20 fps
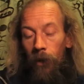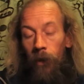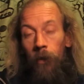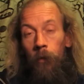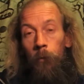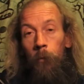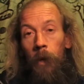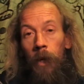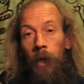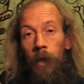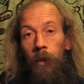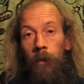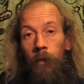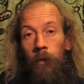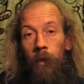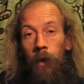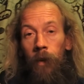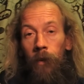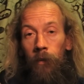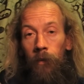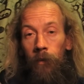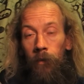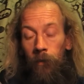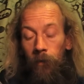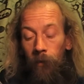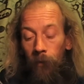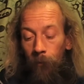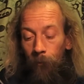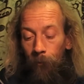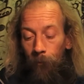is making
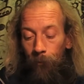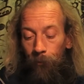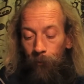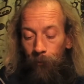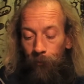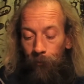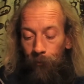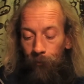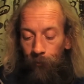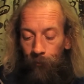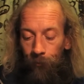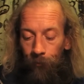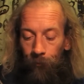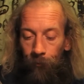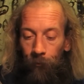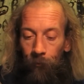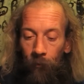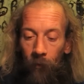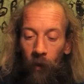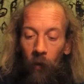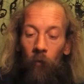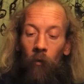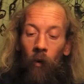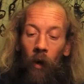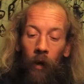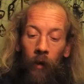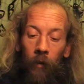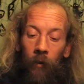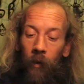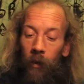sense.
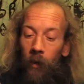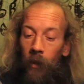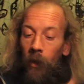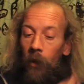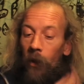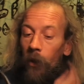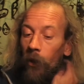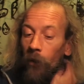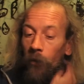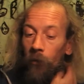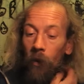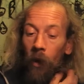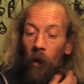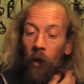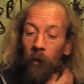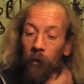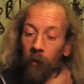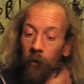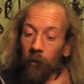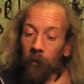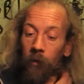Right. So,